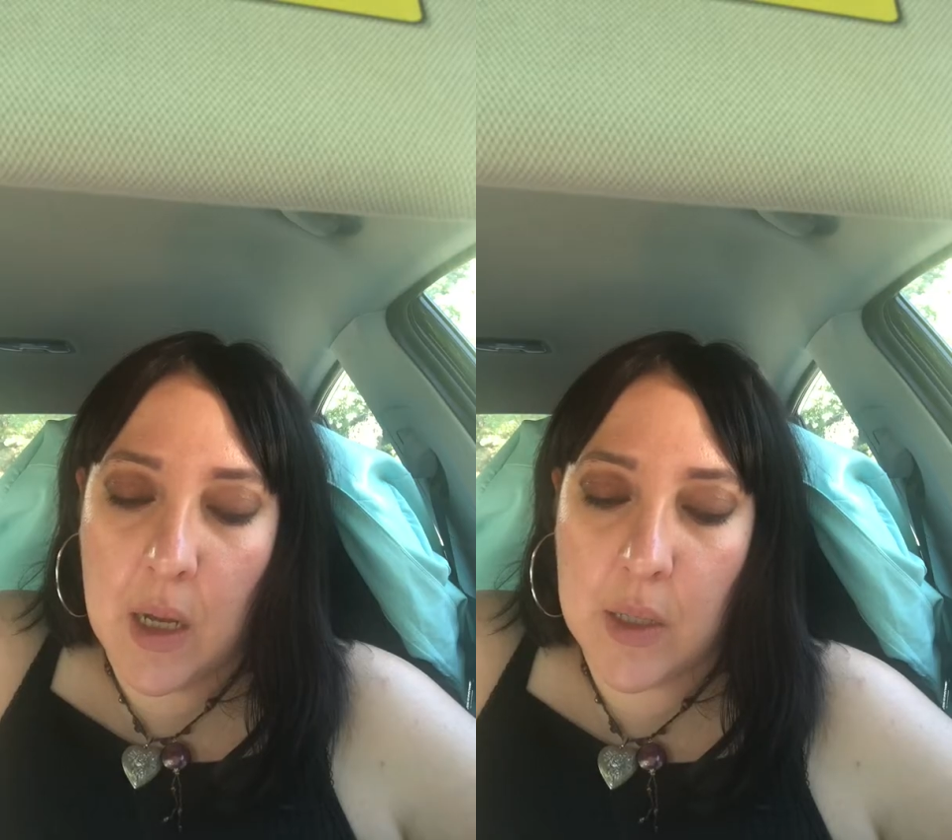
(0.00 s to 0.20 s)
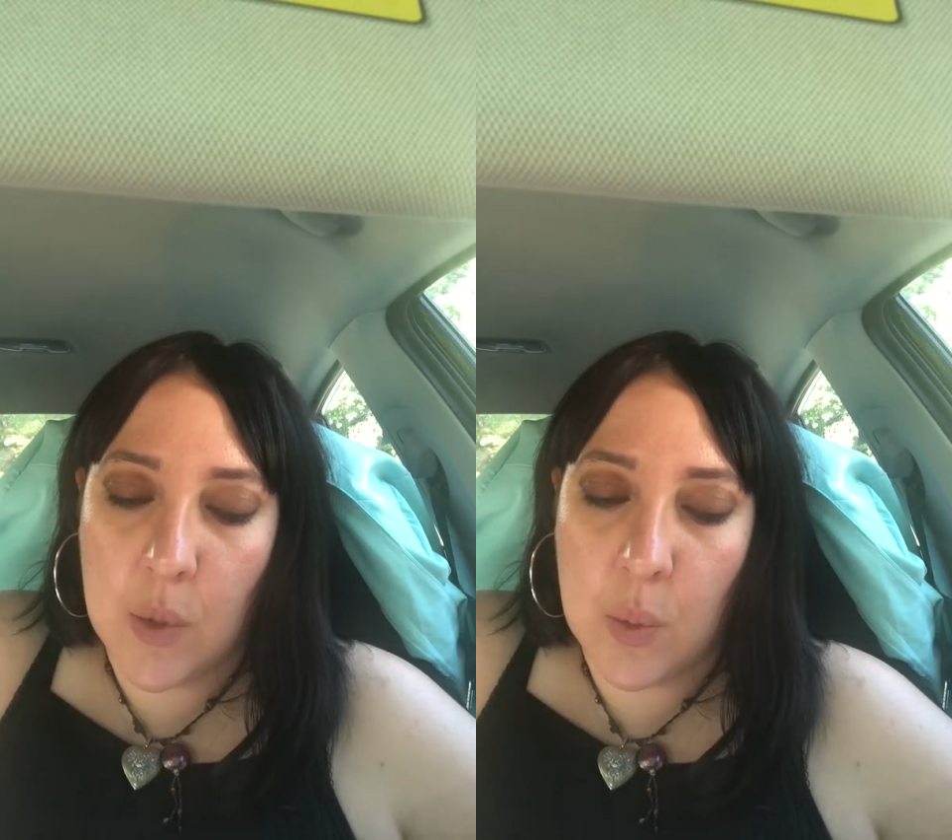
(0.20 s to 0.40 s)

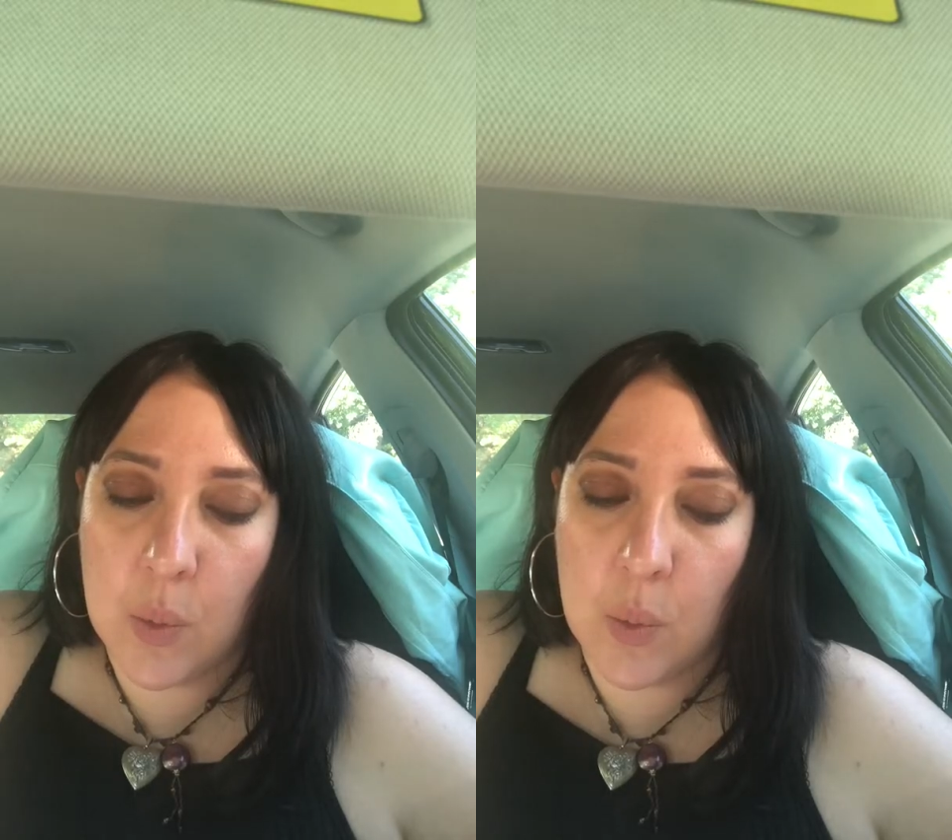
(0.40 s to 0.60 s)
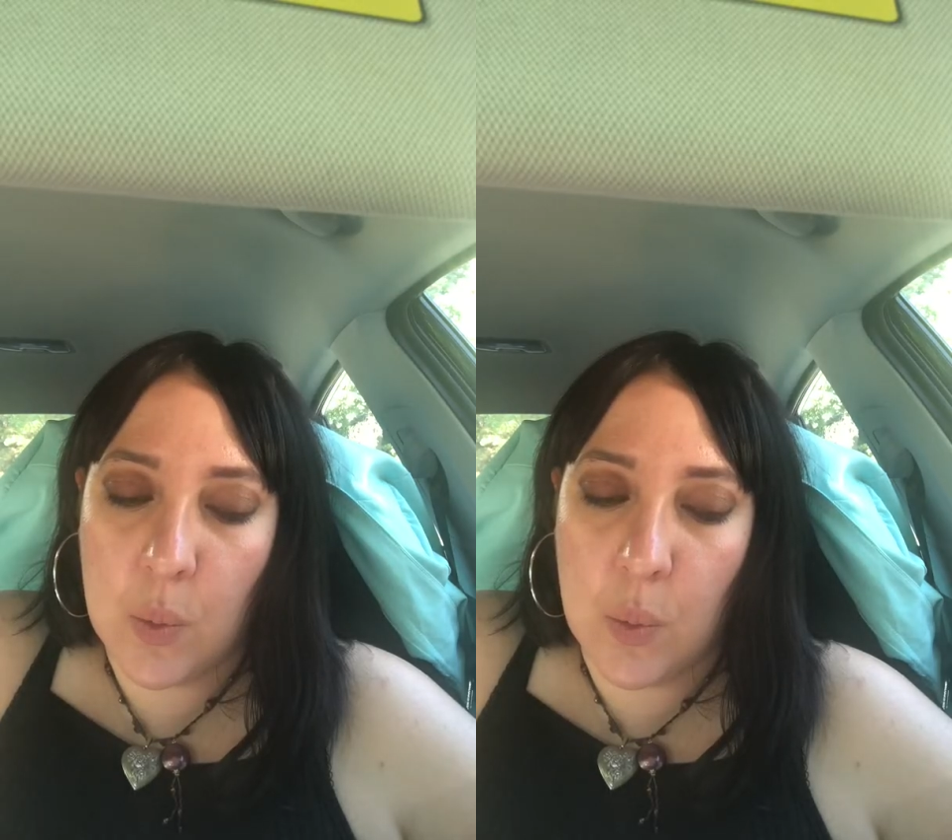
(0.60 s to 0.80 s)

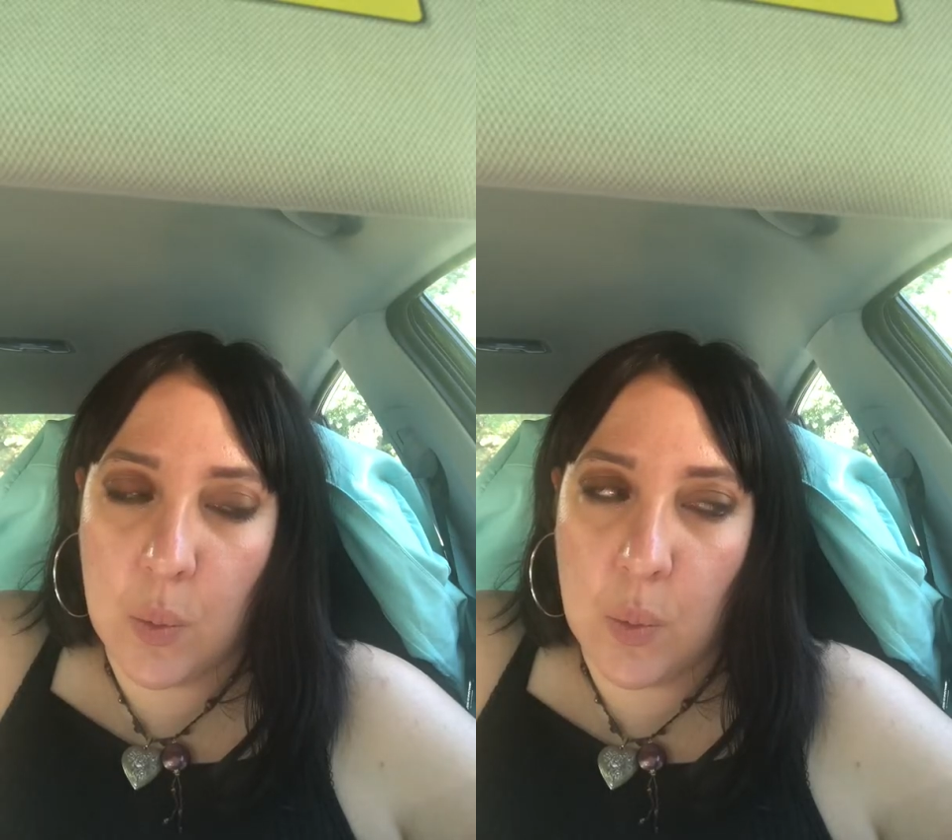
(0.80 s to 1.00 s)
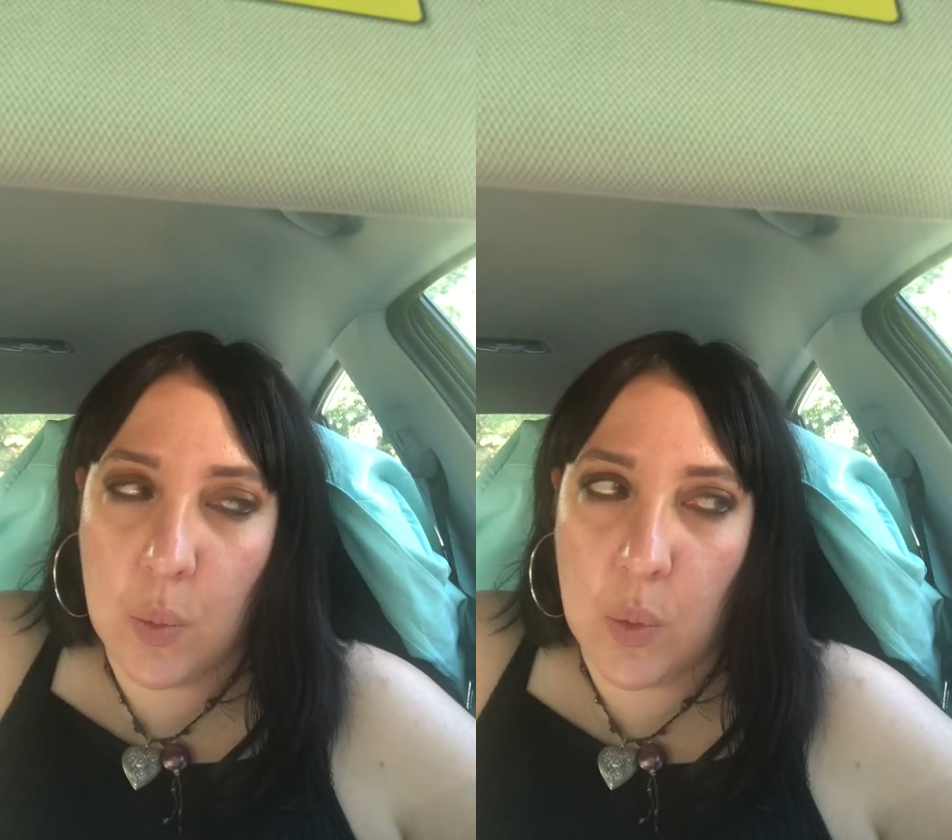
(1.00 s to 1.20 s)
You
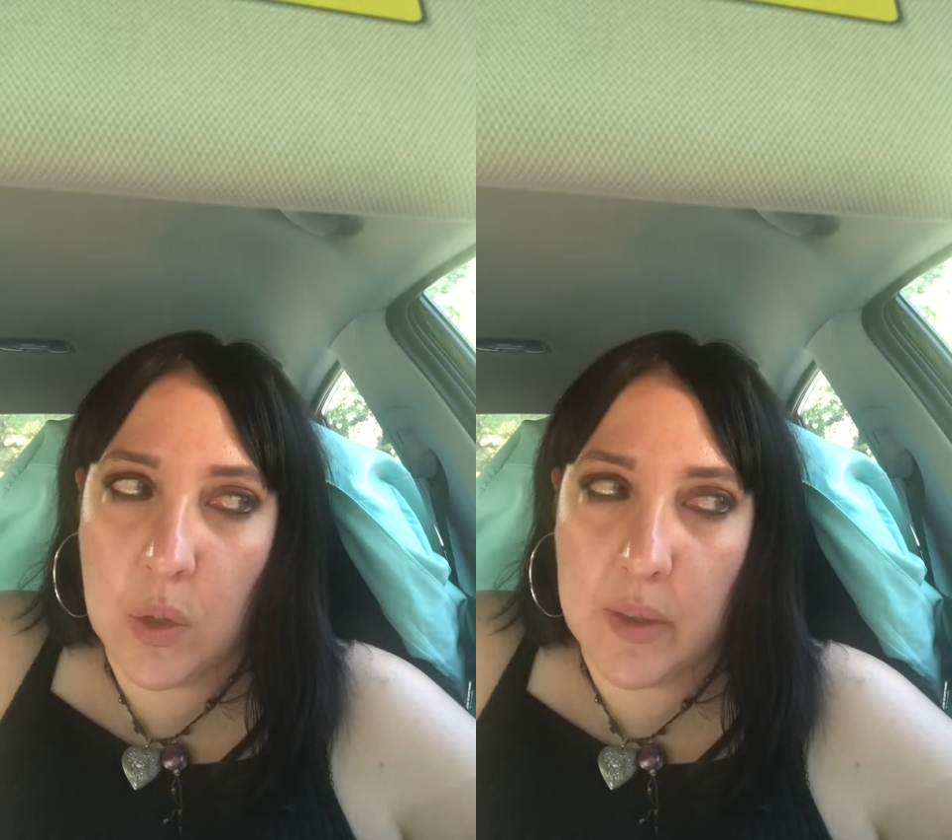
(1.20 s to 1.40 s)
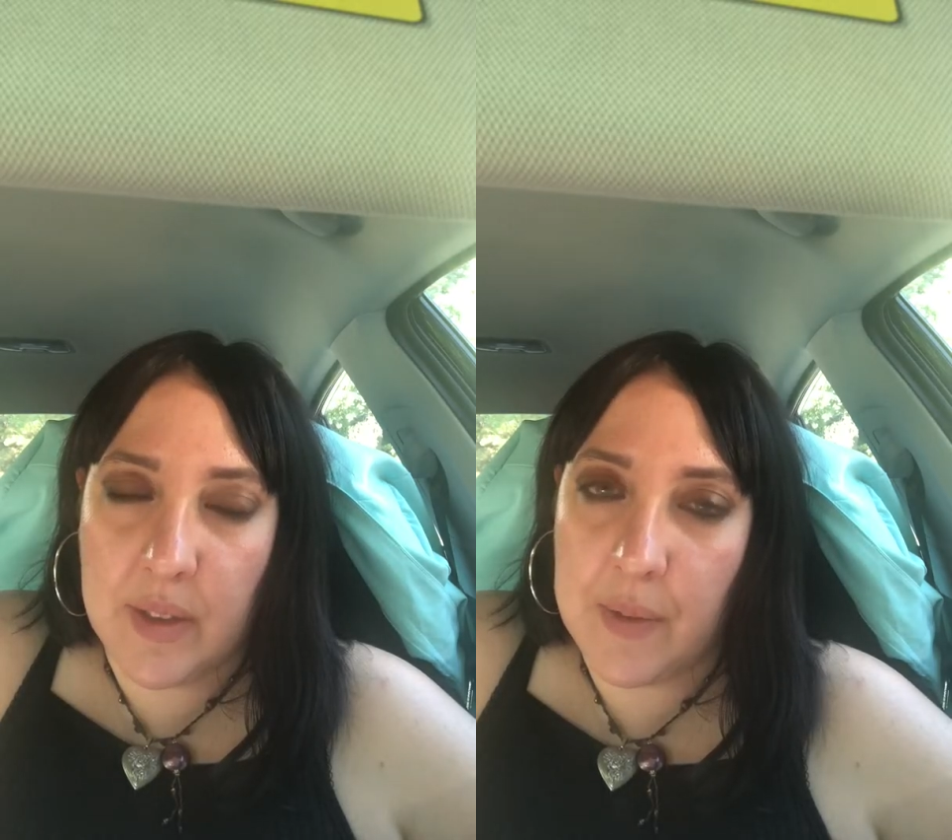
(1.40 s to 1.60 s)

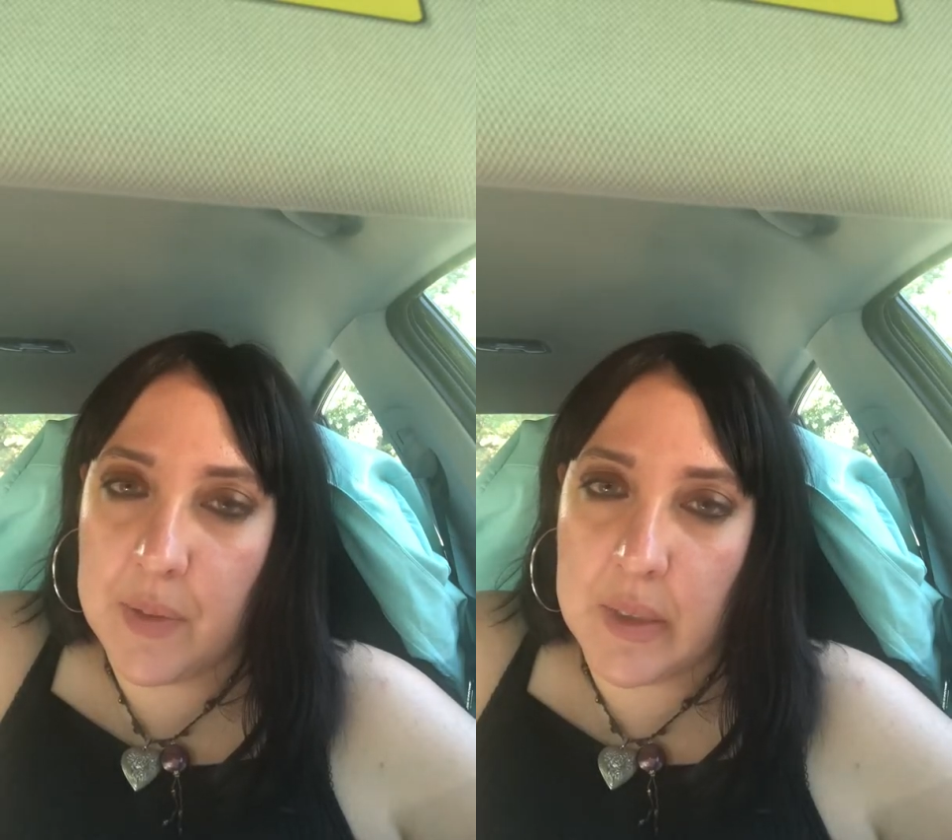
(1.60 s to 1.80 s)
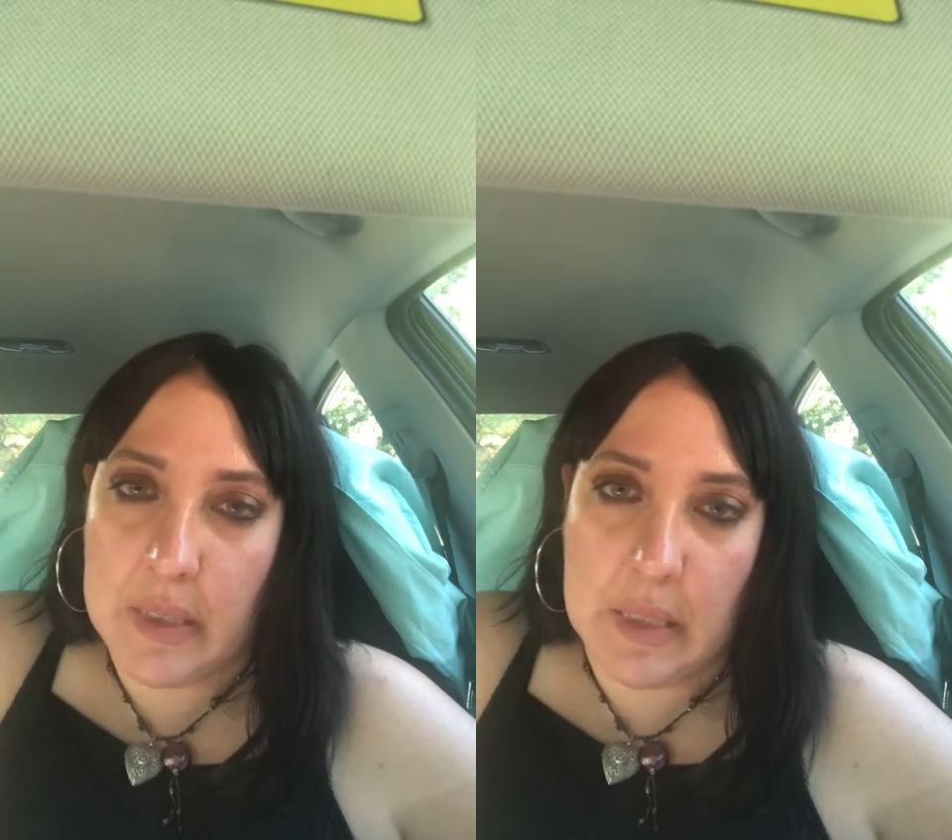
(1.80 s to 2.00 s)
will
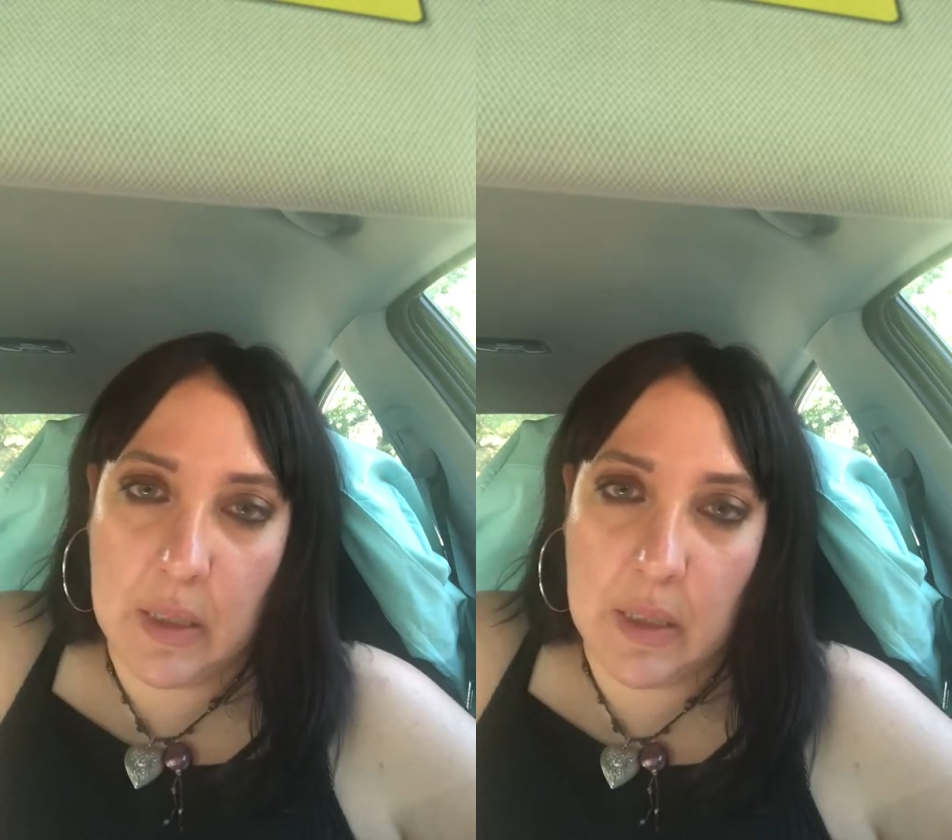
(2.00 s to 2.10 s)
definitely